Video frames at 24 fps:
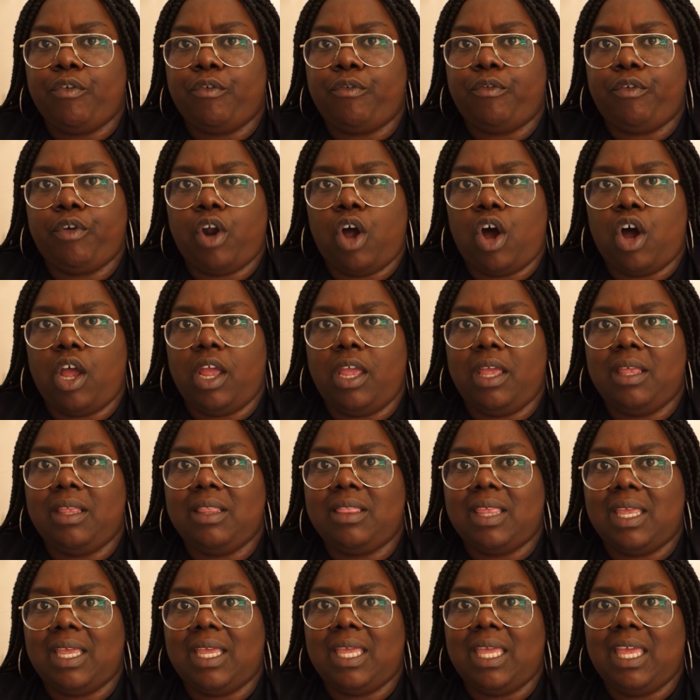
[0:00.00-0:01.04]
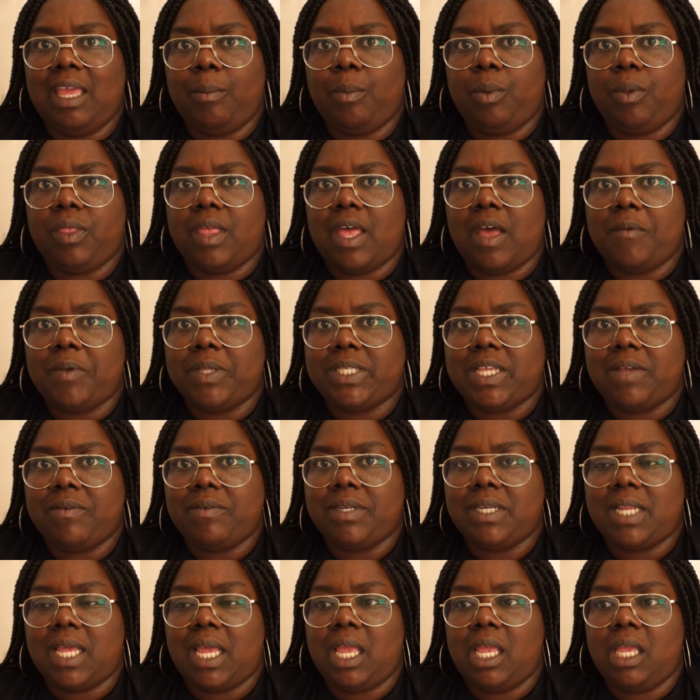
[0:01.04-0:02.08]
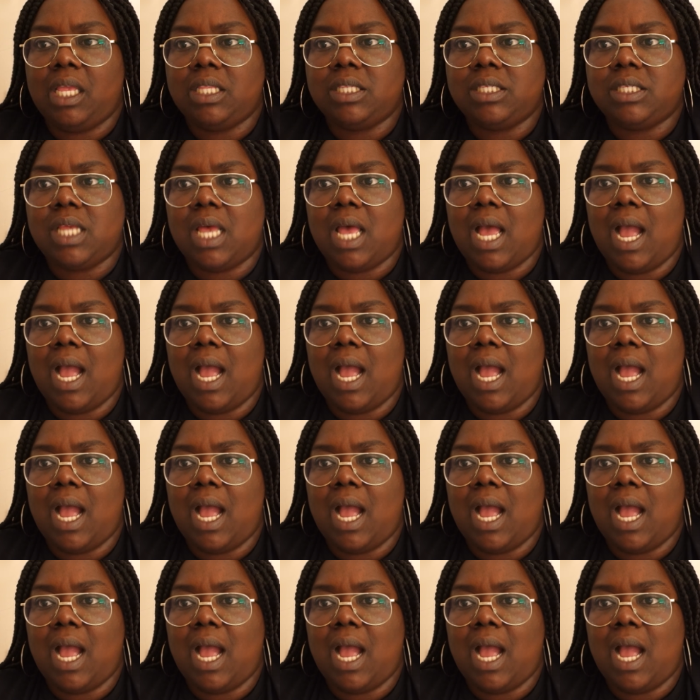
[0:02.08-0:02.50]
fly, they keep you there for 7 days.